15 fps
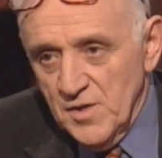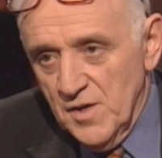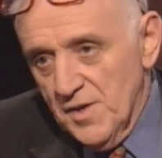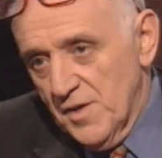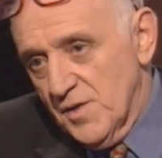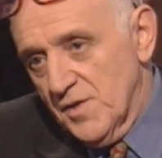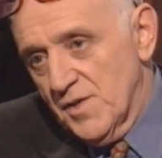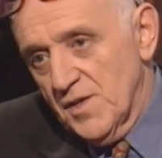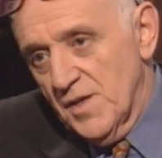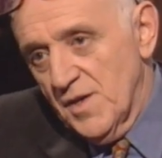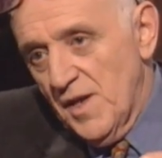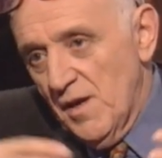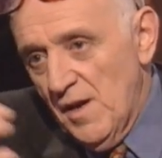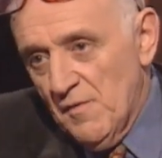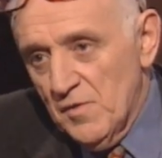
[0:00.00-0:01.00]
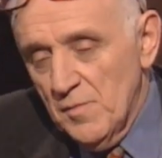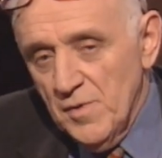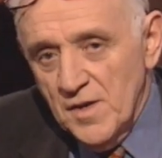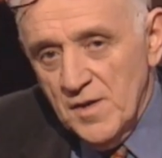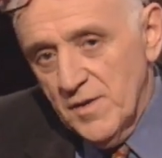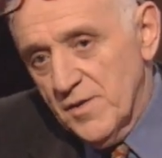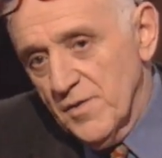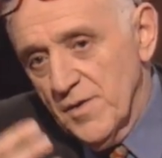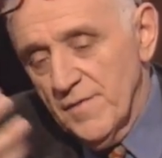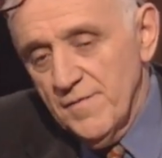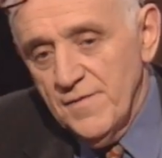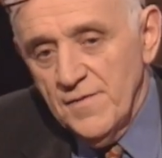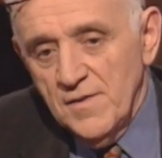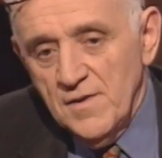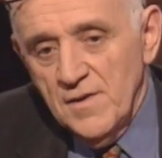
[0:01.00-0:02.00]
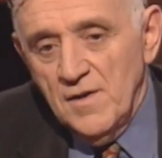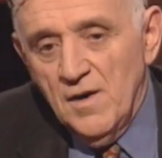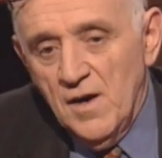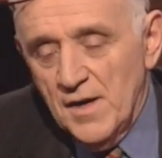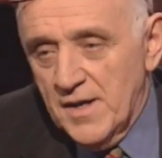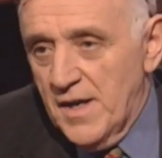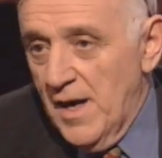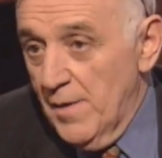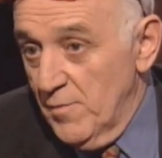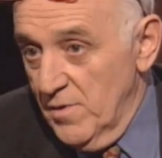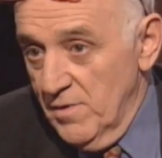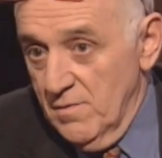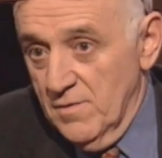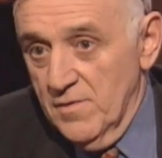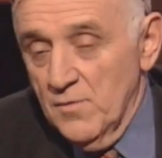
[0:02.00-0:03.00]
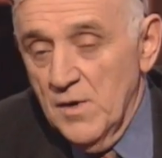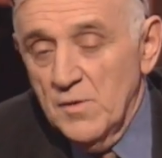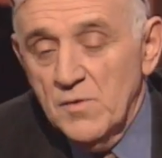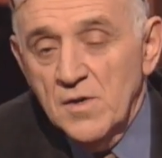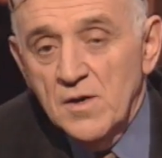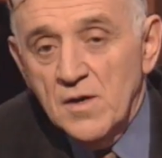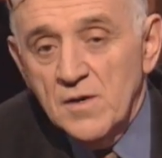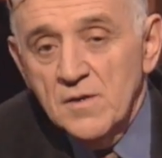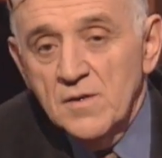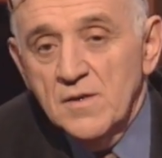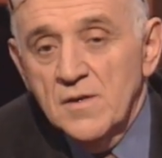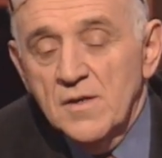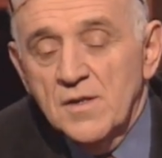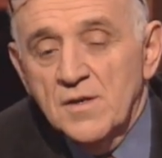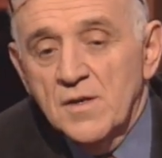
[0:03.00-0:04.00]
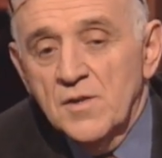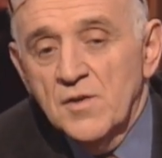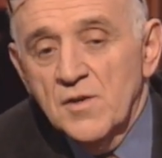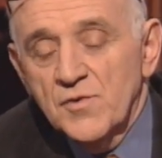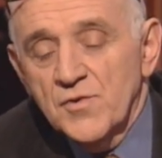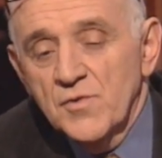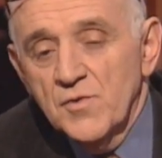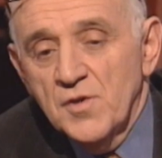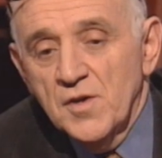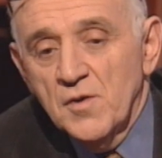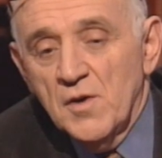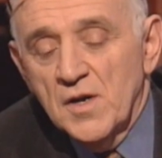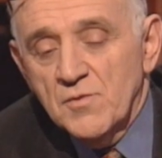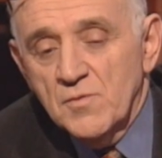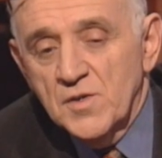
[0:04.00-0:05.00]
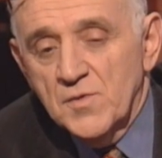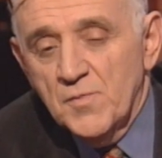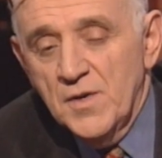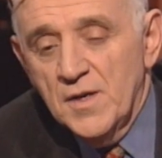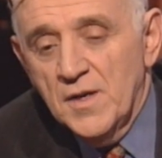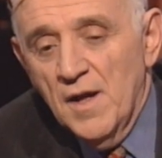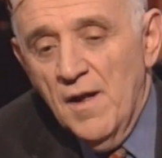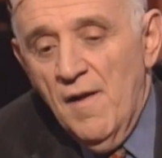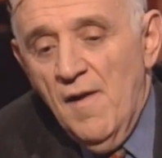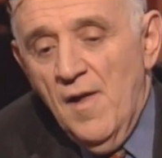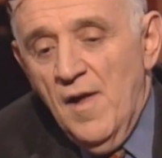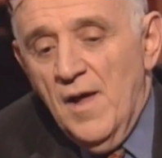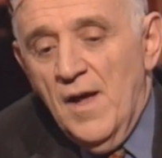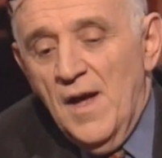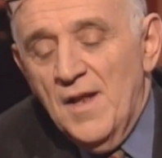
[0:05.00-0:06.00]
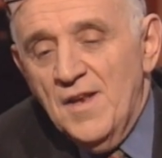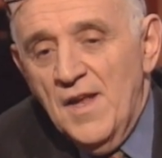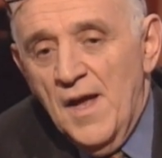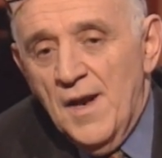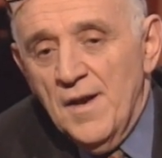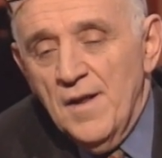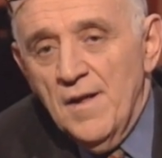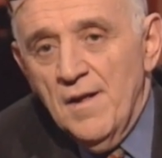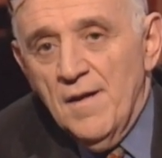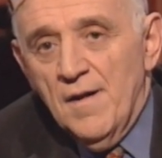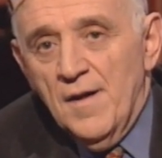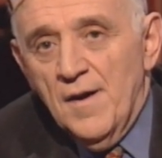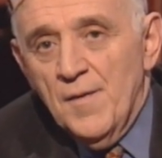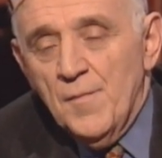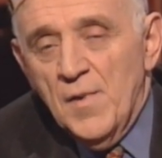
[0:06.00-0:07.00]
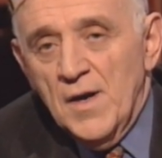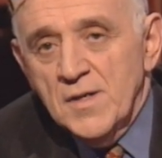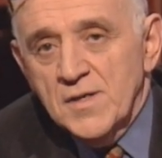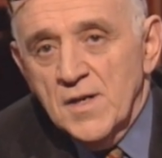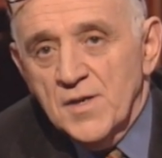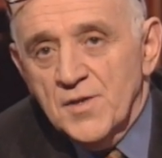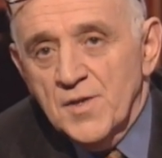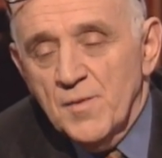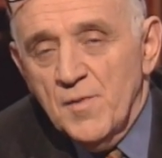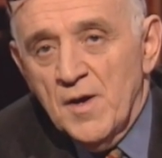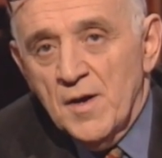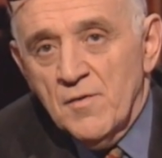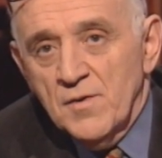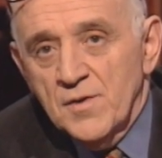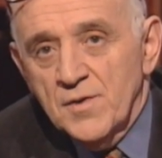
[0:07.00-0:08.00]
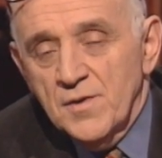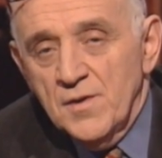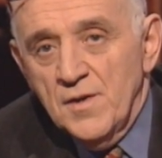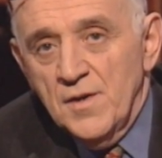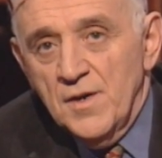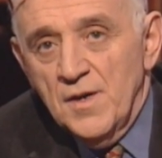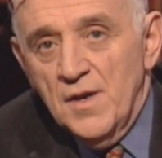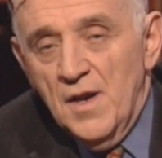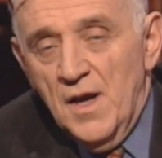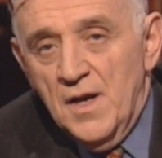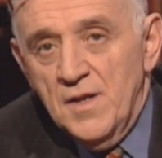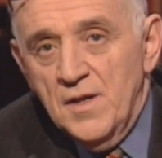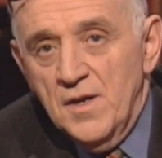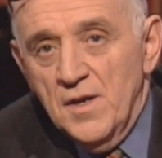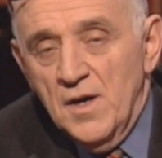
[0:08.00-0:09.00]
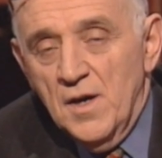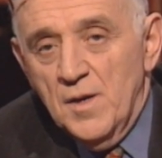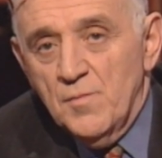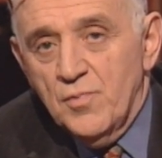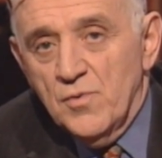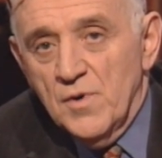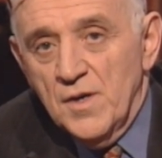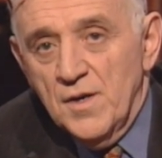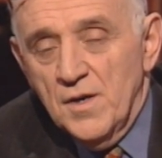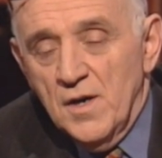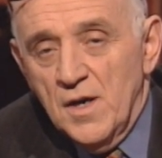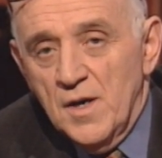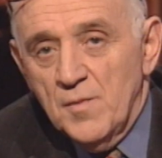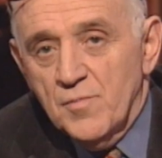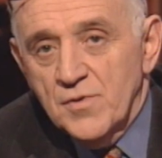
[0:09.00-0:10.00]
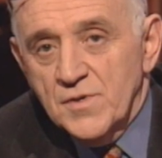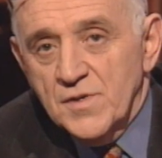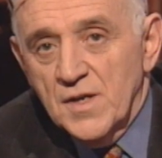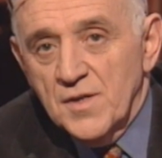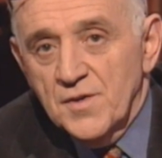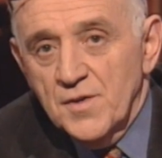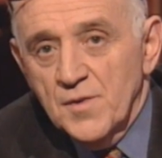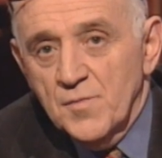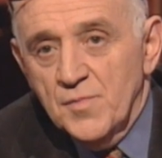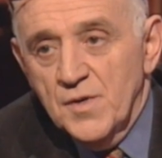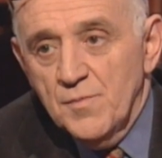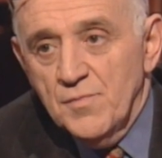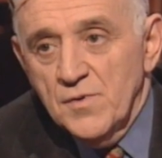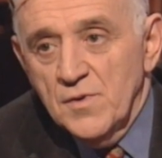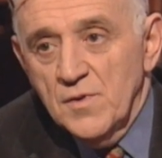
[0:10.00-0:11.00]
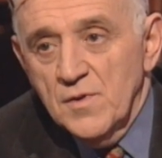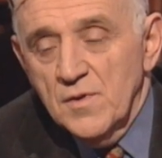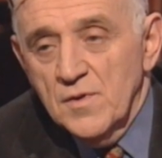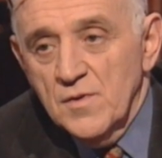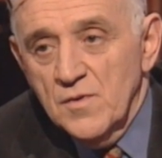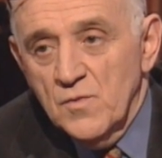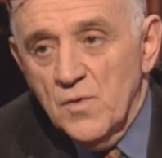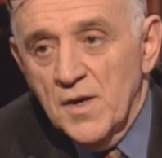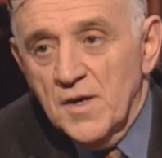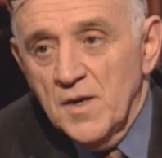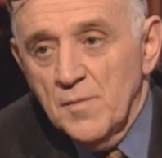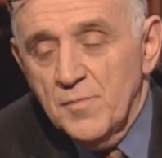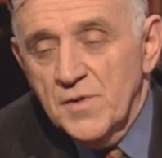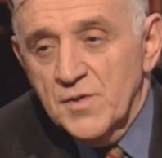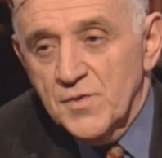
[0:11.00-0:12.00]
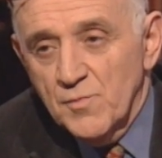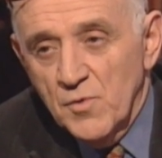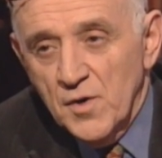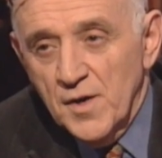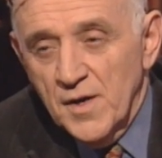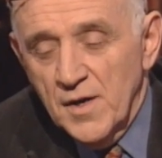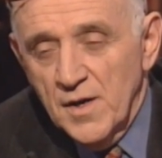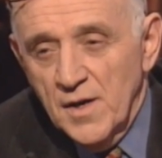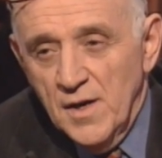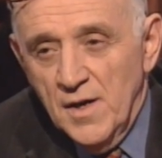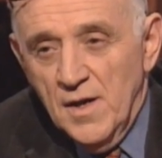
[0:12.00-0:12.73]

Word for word: artists and everybody's sort of on camera the way we are in, in this studio as we speak. And yet, uh, my sense of the matter is 99.9% .9 of the people wake up each morning